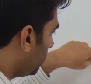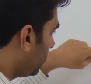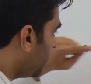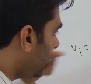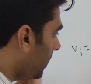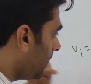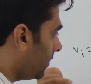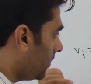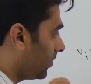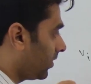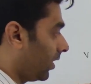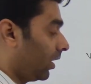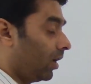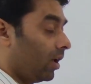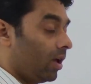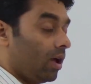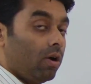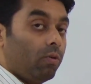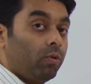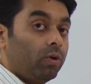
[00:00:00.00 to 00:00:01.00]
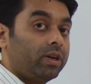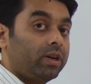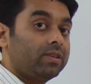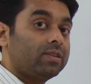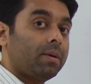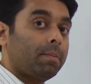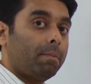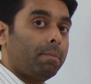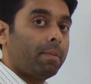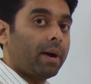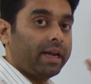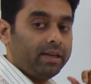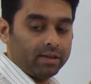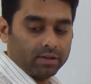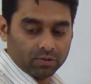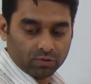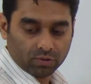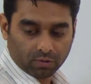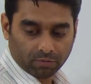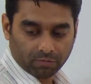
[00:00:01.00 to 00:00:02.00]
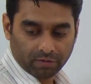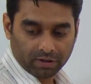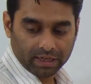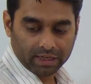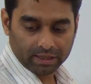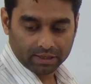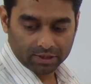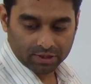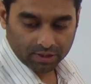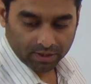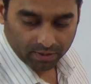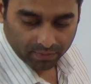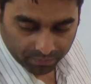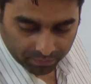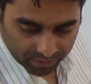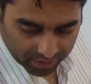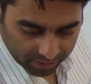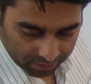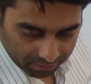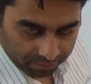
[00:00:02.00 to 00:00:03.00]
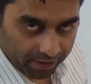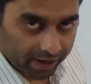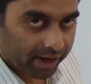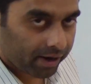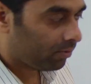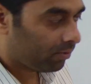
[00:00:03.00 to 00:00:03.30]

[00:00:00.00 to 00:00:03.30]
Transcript: initial. What is our minus of V initial? If I have to